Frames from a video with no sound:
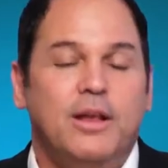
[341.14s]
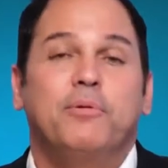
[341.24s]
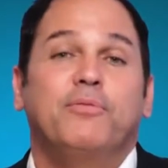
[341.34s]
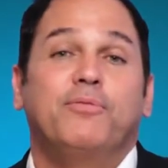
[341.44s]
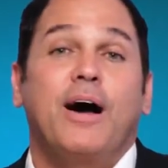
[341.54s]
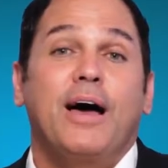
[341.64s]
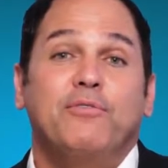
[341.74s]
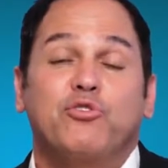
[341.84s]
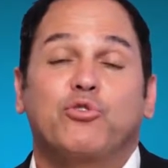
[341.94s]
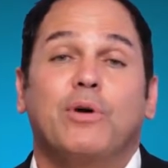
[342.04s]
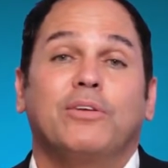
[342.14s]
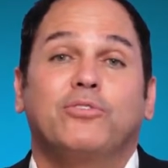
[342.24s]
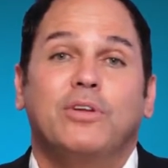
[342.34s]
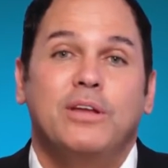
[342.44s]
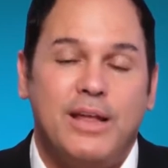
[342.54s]
Number 5,
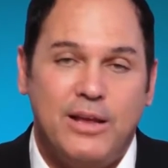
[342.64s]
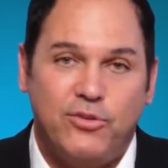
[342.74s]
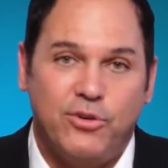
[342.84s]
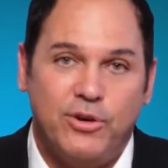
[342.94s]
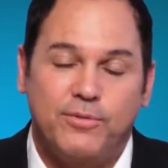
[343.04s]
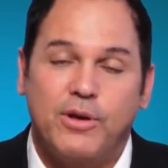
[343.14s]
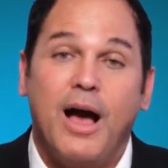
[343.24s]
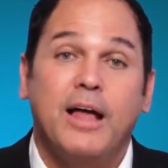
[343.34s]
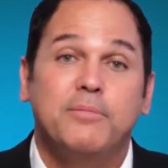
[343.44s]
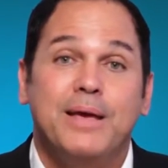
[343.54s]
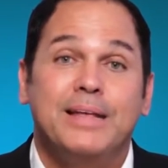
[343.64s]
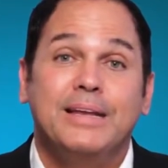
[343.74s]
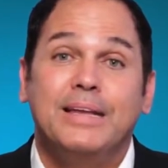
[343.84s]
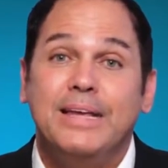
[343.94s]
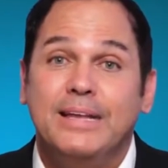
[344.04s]
trust in nature. If God made
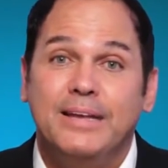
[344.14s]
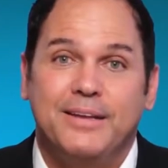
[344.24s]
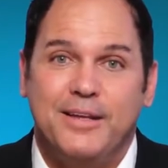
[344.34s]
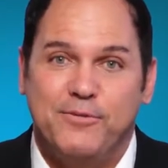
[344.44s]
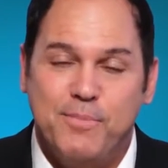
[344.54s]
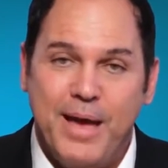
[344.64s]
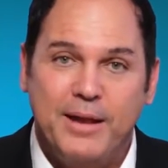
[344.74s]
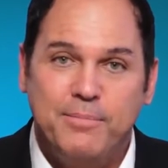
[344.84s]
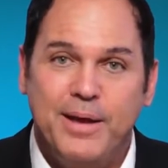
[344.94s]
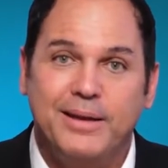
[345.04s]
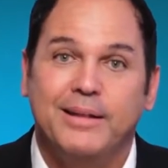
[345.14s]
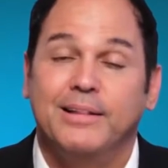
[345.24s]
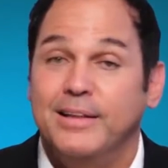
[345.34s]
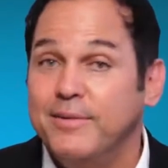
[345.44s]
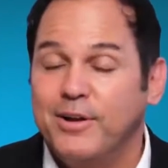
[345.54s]
it, eat it. If man made it,
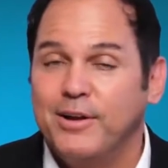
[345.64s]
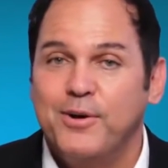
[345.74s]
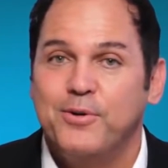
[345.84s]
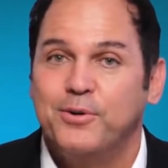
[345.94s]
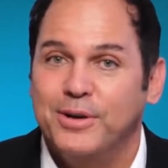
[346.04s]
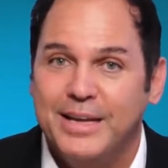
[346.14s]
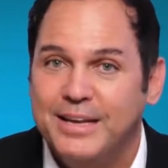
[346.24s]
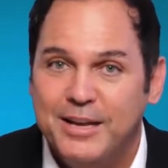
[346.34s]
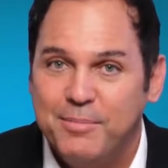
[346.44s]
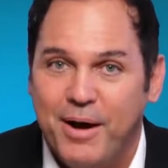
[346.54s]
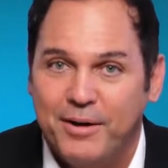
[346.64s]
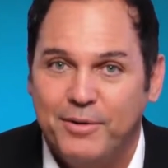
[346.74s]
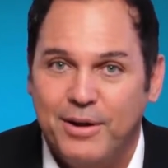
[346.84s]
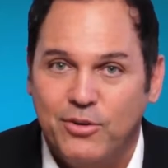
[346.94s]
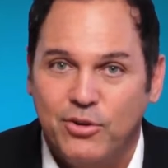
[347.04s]
leave it alone or eat it in
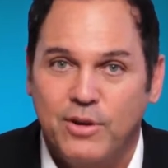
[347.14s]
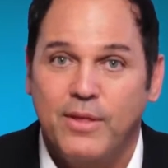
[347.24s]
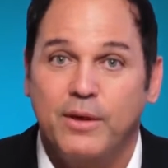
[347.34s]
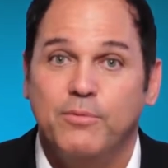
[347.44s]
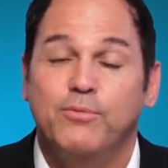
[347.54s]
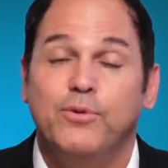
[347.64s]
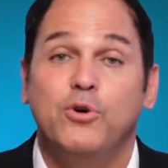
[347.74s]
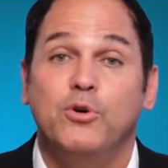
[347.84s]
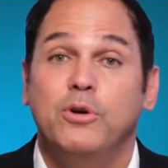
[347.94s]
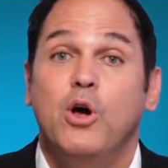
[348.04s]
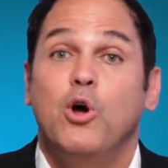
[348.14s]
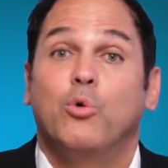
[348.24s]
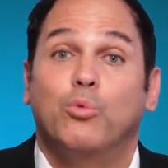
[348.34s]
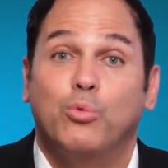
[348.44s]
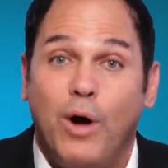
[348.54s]
moderation. That food,
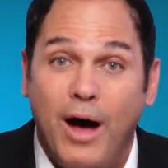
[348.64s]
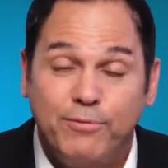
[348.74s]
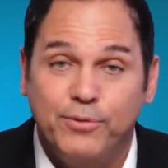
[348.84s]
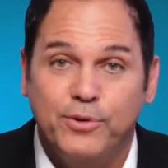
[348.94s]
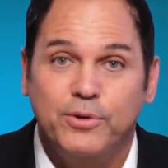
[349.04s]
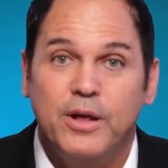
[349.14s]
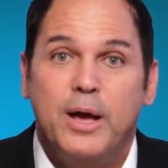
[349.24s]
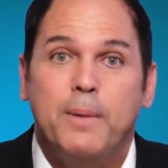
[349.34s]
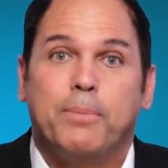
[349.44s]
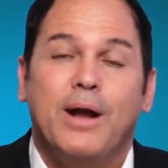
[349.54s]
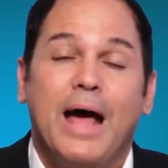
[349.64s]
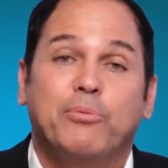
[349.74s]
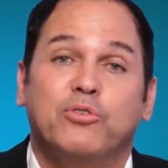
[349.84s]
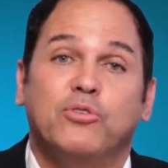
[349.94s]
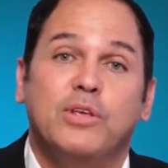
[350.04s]
raw food,
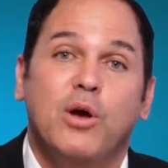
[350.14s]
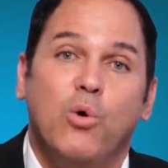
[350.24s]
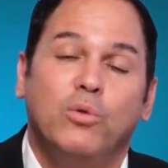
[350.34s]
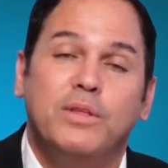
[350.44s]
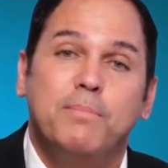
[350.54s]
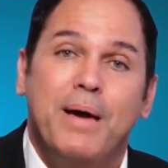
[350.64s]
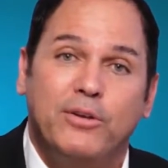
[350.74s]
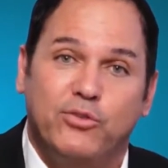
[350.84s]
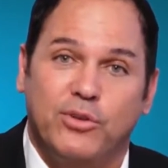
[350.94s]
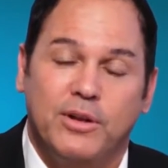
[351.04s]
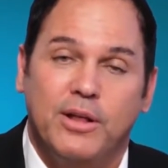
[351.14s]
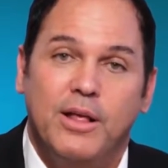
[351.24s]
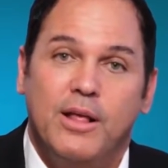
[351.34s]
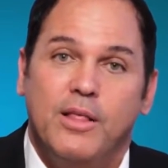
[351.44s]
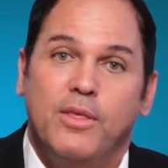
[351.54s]
perhaps is the only medicine
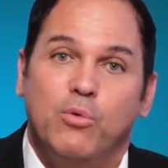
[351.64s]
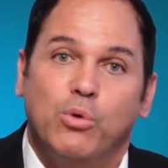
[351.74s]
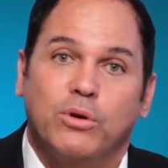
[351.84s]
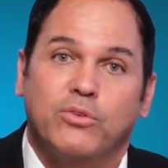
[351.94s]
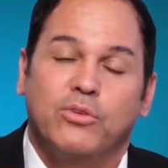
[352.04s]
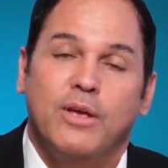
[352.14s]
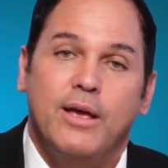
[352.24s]
that works